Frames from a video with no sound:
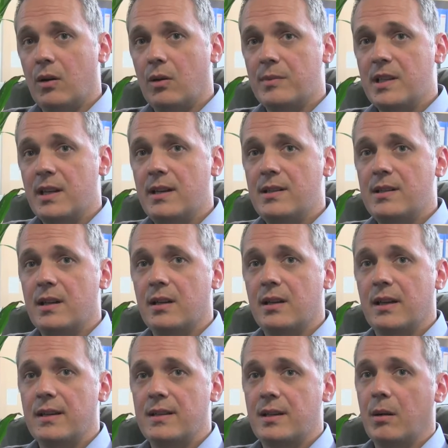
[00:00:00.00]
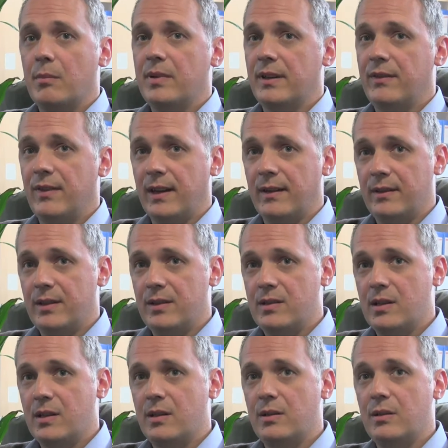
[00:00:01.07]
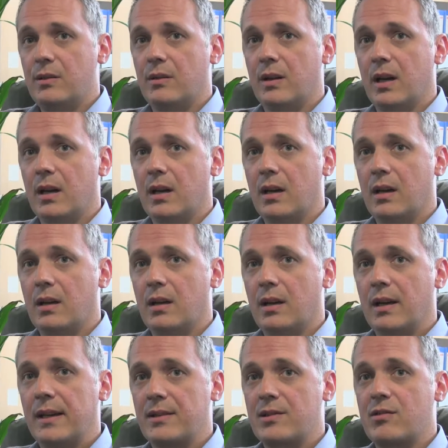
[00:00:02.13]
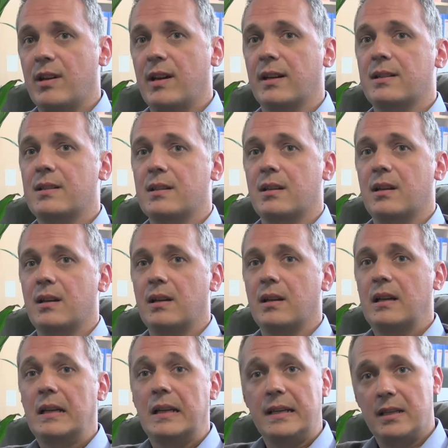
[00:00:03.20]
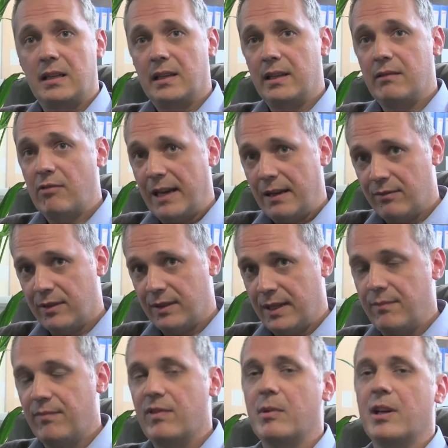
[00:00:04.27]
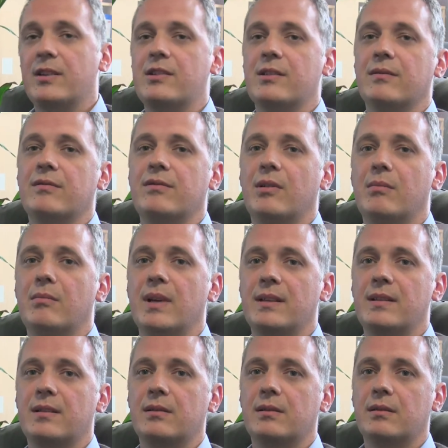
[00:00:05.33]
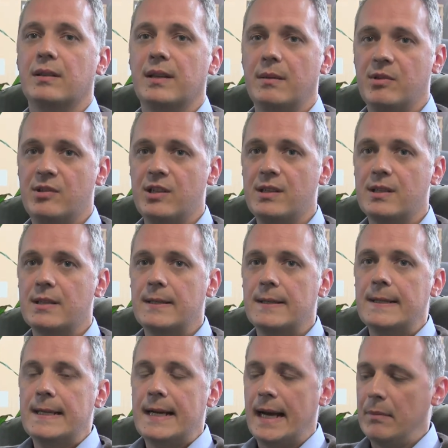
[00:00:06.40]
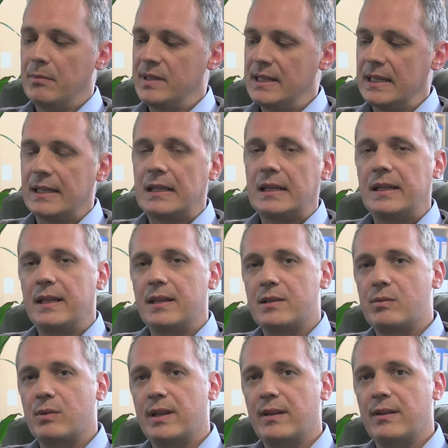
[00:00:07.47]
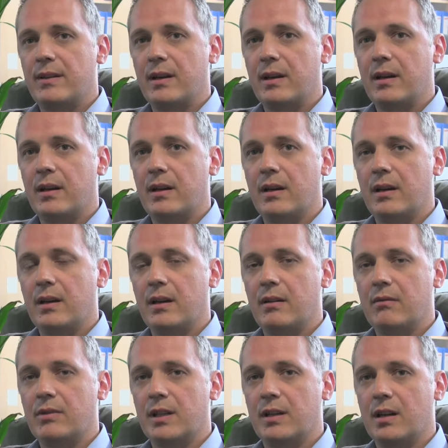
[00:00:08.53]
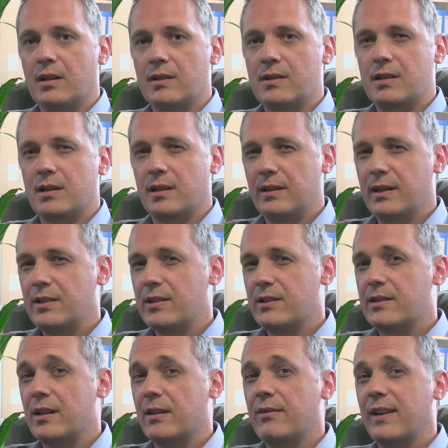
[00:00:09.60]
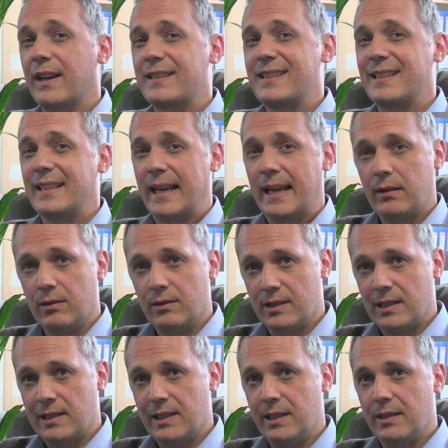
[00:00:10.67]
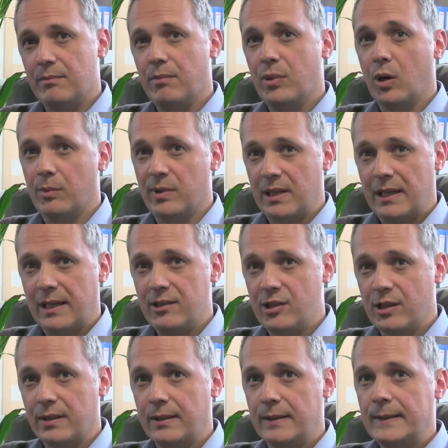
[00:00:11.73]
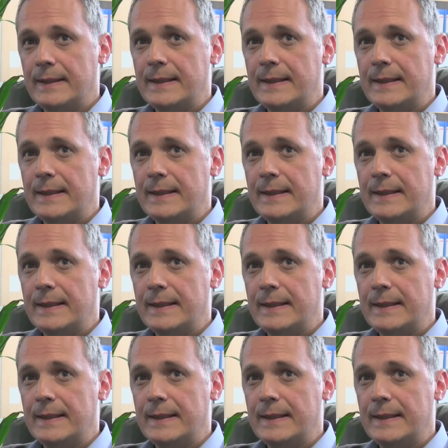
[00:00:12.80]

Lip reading: Optasia is a company founded to extract clinically relevant information from medical images, and particularly it's with regards to conditions that affect an elderly population.